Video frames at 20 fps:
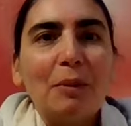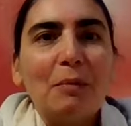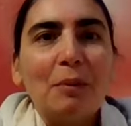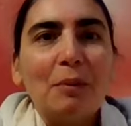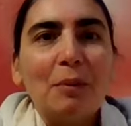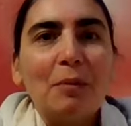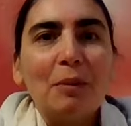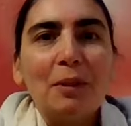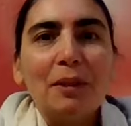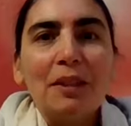
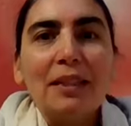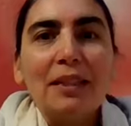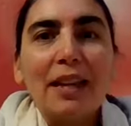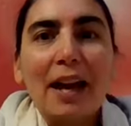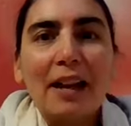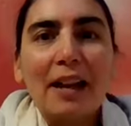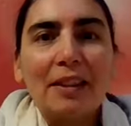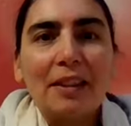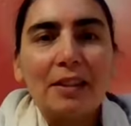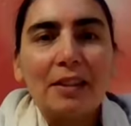people will
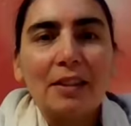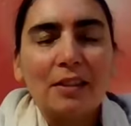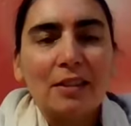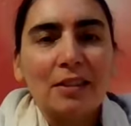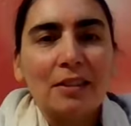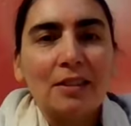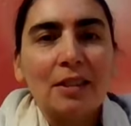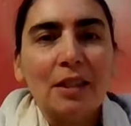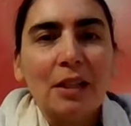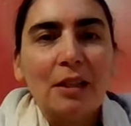
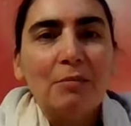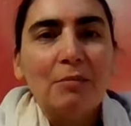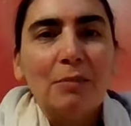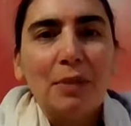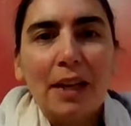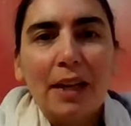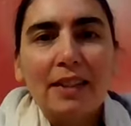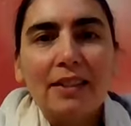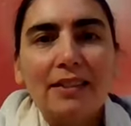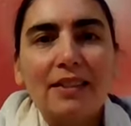gather
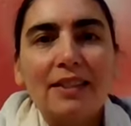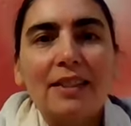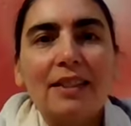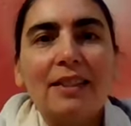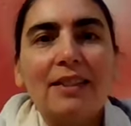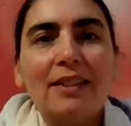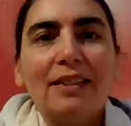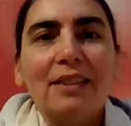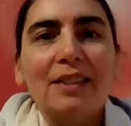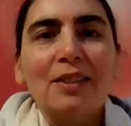
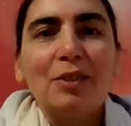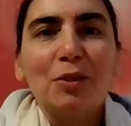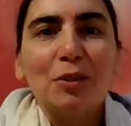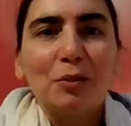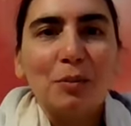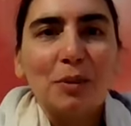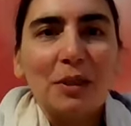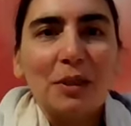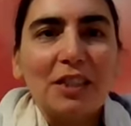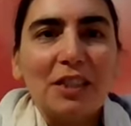blessings and
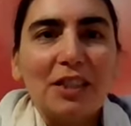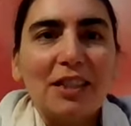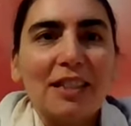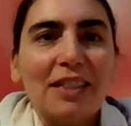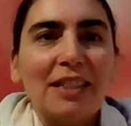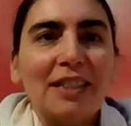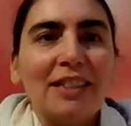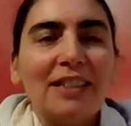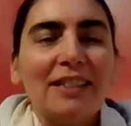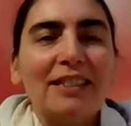good
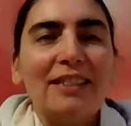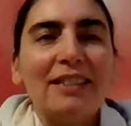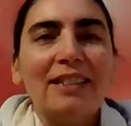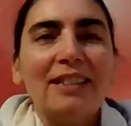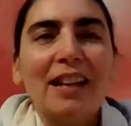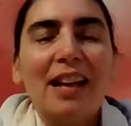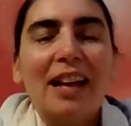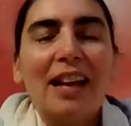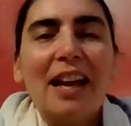wishes